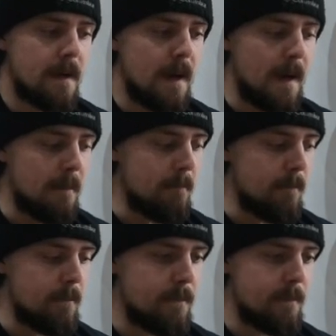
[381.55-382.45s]

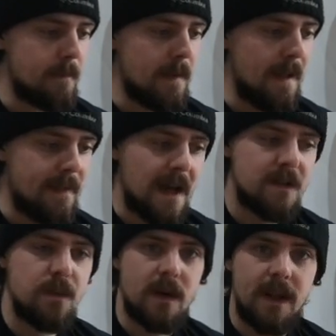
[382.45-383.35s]
And
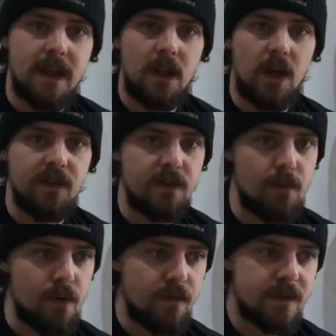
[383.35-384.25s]
that's where I think a lot of
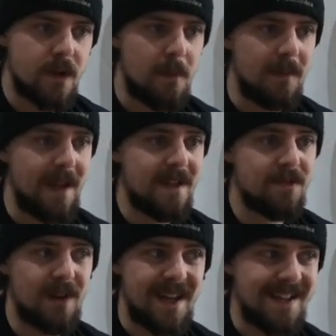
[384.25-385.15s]
improvements come, and
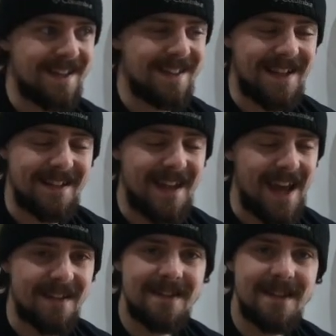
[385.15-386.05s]
that's where like the
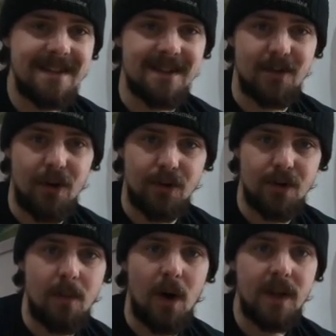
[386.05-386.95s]
intensities that are on
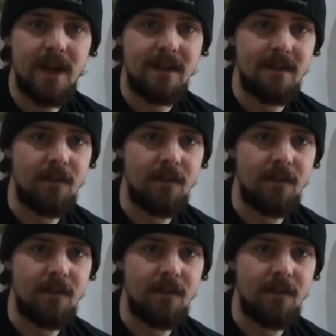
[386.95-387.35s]
your body and the